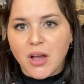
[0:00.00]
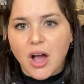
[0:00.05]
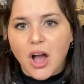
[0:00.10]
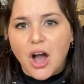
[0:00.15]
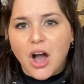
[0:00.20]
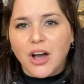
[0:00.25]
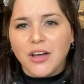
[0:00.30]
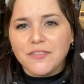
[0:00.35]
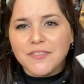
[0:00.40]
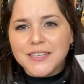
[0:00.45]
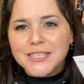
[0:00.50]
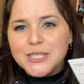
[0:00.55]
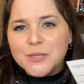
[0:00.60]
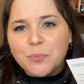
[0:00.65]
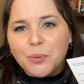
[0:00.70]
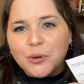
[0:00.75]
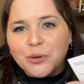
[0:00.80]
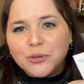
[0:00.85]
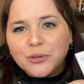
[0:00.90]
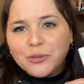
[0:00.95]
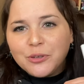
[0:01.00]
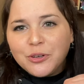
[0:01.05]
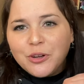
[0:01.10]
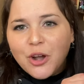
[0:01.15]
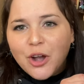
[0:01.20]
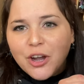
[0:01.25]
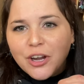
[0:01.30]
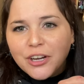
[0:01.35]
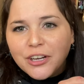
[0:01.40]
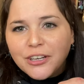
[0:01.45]
On the spoiler
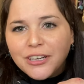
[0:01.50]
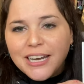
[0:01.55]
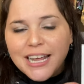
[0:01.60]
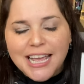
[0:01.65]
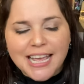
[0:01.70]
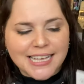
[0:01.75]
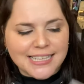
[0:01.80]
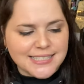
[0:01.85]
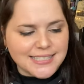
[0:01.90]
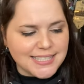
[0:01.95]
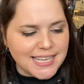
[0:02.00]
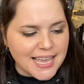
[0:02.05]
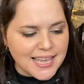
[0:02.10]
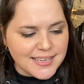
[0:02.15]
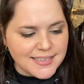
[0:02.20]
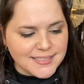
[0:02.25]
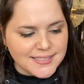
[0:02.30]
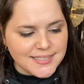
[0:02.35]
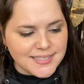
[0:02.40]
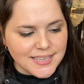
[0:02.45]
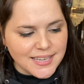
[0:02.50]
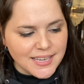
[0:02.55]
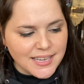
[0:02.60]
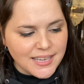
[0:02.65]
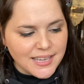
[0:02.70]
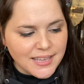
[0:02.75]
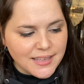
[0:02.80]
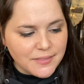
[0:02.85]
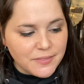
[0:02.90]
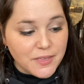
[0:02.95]
card, it says,
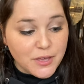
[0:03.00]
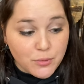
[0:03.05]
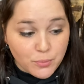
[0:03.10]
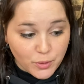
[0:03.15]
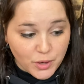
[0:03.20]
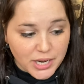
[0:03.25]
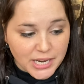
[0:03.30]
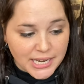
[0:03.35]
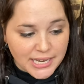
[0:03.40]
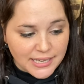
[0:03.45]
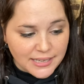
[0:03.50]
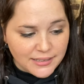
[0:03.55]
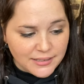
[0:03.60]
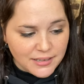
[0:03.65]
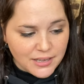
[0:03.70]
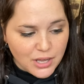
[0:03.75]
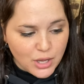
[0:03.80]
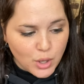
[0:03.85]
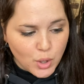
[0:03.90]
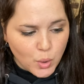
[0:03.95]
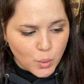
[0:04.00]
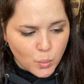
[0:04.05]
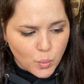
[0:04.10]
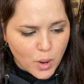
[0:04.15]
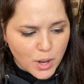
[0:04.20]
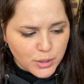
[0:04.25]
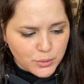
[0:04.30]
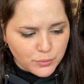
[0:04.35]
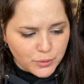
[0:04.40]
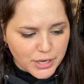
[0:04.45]
the ring,
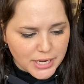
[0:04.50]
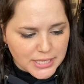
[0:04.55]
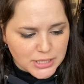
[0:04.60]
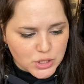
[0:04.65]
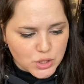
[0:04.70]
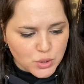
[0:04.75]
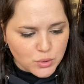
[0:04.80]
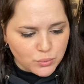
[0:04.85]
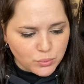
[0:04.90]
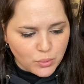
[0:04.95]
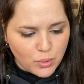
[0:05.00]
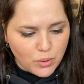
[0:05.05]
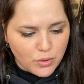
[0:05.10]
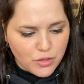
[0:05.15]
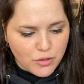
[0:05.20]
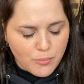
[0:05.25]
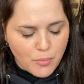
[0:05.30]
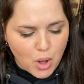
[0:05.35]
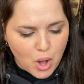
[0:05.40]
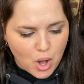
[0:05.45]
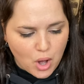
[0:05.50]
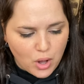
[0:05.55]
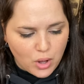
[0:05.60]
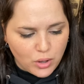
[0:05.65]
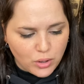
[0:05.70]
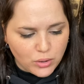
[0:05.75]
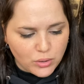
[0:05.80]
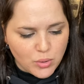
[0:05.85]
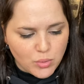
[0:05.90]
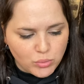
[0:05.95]
one ring to rule them
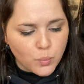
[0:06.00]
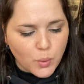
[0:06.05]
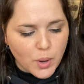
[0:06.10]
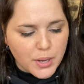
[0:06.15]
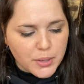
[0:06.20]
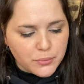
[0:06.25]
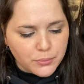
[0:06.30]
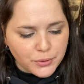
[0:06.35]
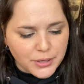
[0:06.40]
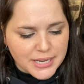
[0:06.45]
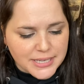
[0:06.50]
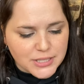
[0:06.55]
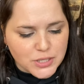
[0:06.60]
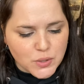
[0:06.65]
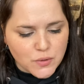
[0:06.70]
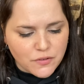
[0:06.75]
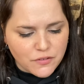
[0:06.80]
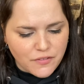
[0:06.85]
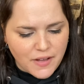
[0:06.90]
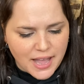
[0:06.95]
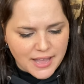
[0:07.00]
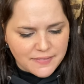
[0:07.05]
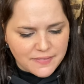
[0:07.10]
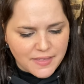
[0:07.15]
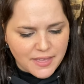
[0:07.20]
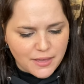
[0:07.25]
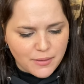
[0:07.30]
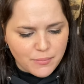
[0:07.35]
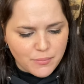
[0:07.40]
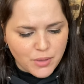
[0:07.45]
all, one ring to find
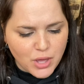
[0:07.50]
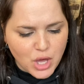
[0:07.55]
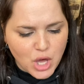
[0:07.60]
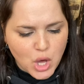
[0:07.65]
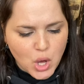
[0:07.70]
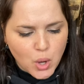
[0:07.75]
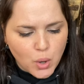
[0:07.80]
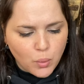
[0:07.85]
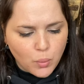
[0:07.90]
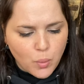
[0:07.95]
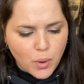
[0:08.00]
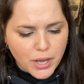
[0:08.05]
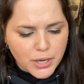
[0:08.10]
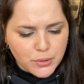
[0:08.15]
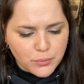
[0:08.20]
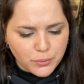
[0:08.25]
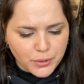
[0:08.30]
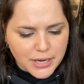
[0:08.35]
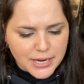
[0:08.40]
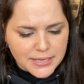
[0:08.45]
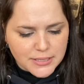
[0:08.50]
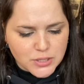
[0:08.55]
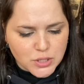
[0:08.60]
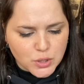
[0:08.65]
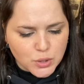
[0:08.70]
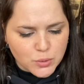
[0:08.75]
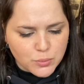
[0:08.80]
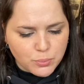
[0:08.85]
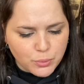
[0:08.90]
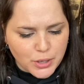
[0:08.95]
them, one ring
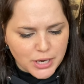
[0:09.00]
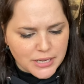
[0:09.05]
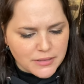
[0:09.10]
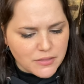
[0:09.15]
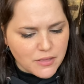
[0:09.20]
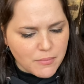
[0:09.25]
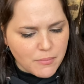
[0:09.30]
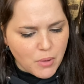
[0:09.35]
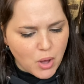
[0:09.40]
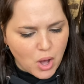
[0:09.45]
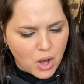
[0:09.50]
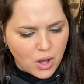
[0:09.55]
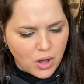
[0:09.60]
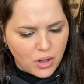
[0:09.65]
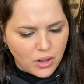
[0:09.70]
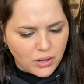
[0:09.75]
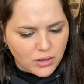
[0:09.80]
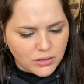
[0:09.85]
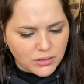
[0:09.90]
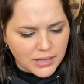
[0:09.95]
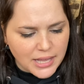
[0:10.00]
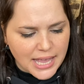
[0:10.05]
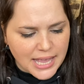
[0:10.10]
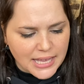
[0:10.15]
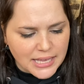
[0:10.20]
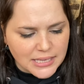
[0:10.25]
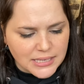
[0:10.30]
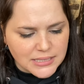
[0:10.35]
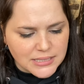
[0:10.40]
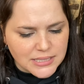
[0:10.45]
to bring them all,
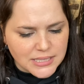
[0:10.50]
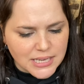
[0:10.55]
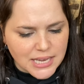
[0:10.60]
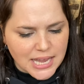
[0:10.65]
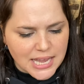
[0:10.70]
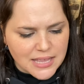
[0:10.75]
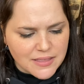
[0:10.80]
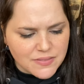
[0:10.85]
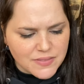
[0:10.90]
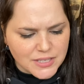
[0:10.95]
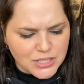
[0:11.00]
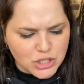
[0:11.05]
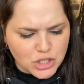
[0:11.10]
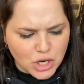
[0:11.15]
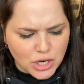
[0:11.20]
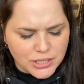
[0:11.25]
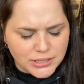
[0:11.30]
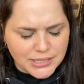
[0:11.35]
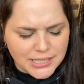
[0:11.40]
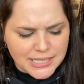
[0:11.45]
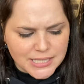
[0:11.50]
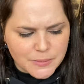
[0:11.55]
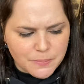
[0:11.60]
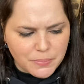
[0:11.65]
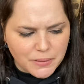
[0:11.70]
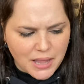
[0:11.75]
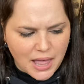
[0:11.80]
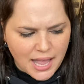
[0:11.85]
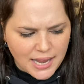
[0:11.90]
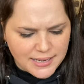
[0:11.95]
and in the darkness
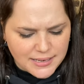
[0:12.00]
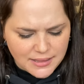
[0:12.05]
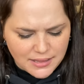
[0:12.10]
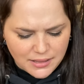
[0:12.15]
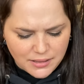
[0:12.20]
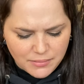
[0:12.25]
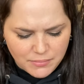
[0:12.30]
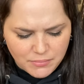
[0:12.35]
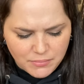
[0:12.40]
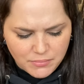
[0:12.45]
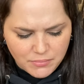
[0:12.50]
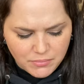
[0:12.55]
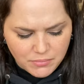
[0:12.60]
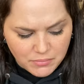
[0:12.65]
blind them.